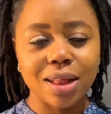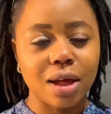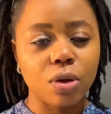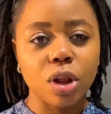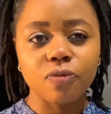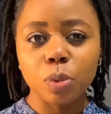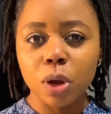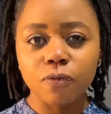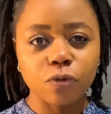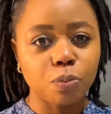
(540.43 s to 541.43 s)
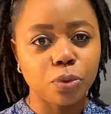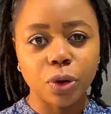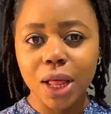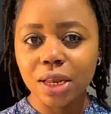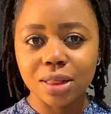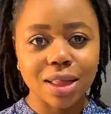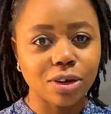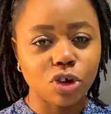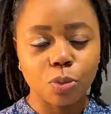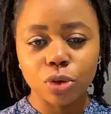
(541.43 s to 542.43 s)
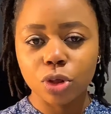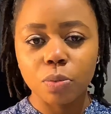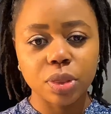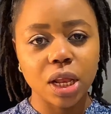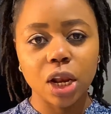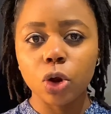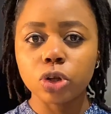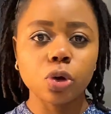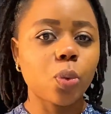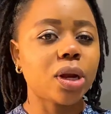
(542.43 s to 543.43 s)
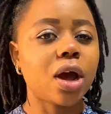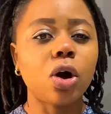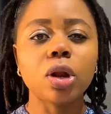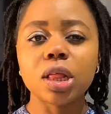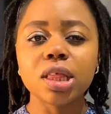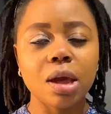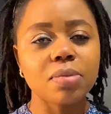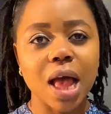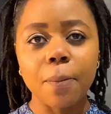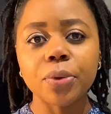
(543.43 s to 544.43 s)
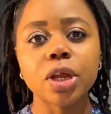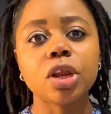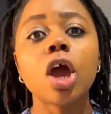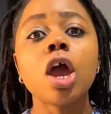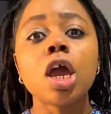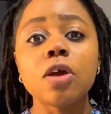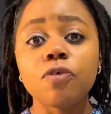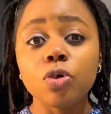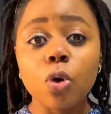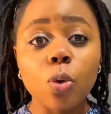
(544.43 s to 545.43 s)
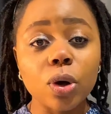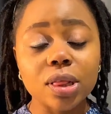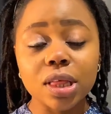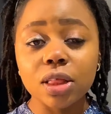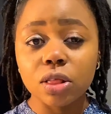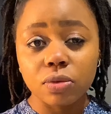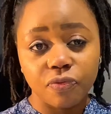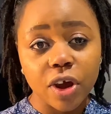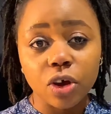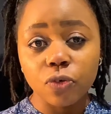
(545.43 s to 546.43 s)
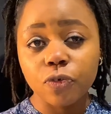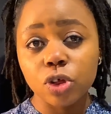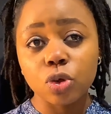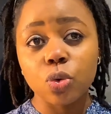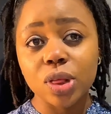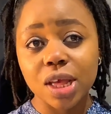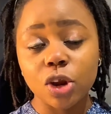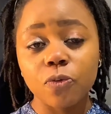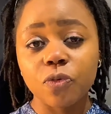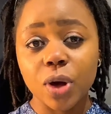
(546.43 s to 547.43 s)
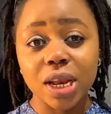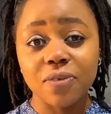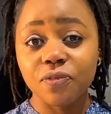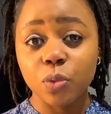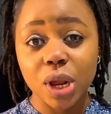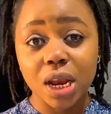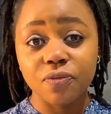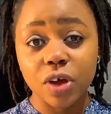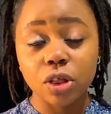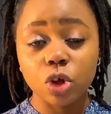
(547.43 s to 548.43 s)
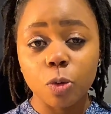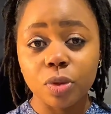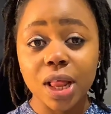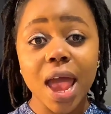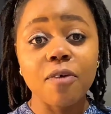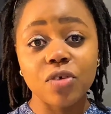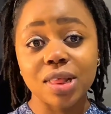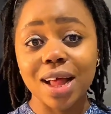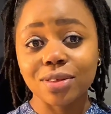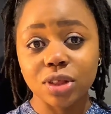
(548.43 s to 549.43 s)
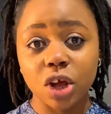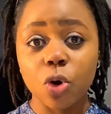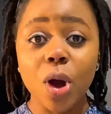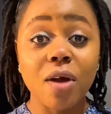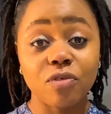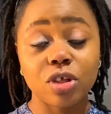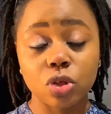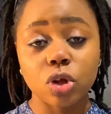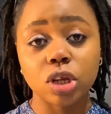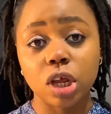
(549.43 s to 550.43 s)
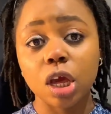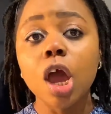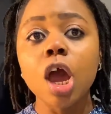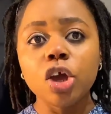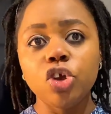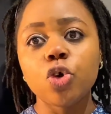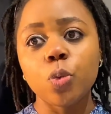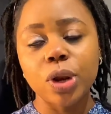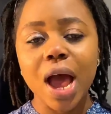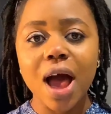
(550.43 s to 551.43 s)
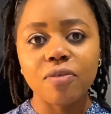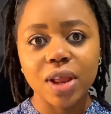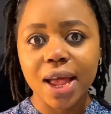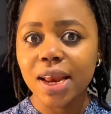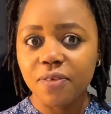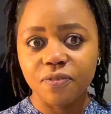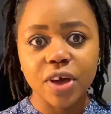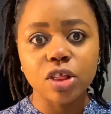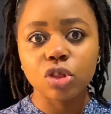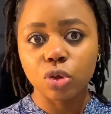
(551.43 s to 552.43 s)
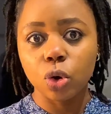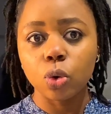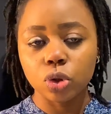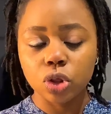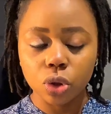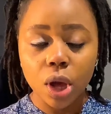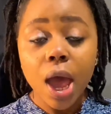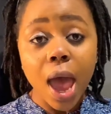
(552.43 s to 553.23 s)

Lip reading: they're always playing football at the stadium or something in London, where there are always games happening. If you go, it's very good for you to go sign up for with an event comes every Saturday or every Sunday. You would have like an event to go to.